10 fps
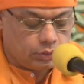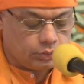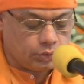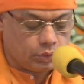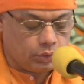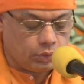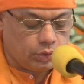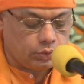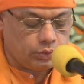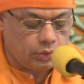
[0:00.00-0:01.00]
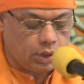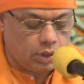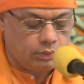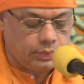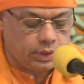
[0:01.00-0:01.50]
So you should
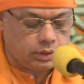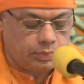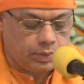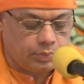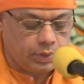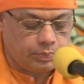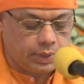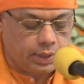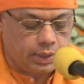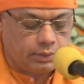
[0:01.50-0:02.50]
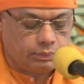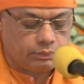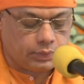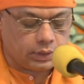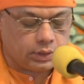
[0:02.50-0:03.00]
always be prepared
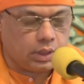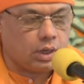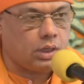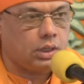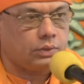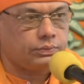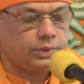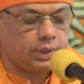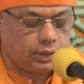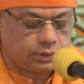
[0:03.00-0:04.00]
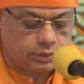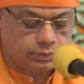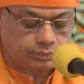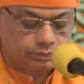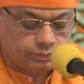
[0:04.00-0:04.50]
for the call of death.
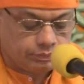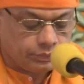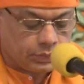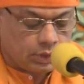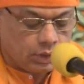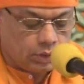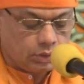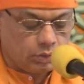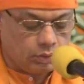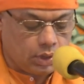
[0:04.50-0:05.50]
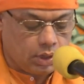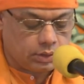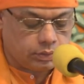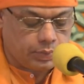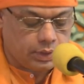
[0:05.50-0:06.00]
Do
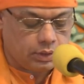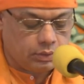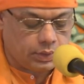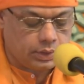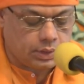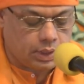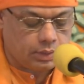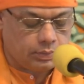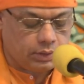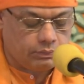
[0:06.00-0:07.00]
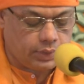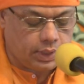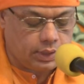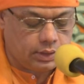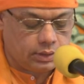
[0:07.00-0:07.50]
not spend your time in
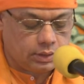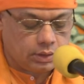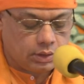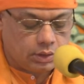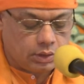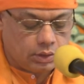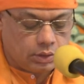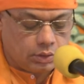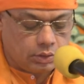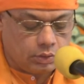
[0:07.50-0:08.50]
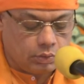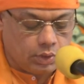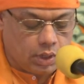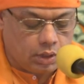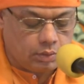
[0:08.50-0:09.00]
vain. Do
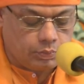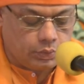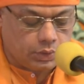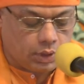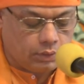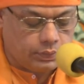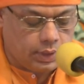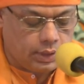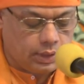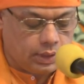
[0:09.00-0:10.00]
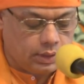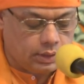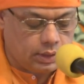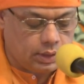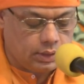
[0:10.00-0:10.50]
not put off any
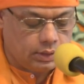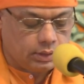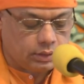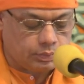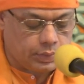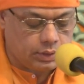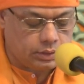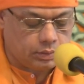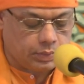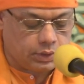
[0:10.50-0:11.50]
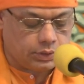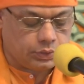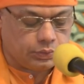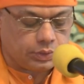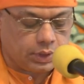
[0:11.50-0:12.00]
indispensable
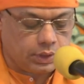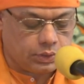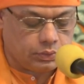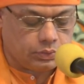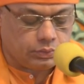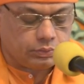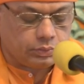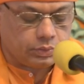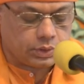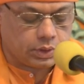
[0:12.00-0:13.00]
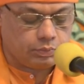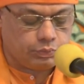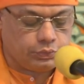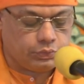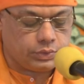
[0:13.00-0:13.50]
duty to some
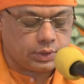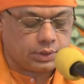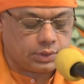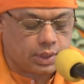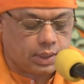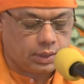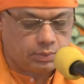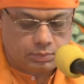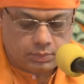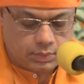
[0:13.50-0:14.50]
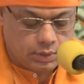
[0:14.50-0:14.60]
future time.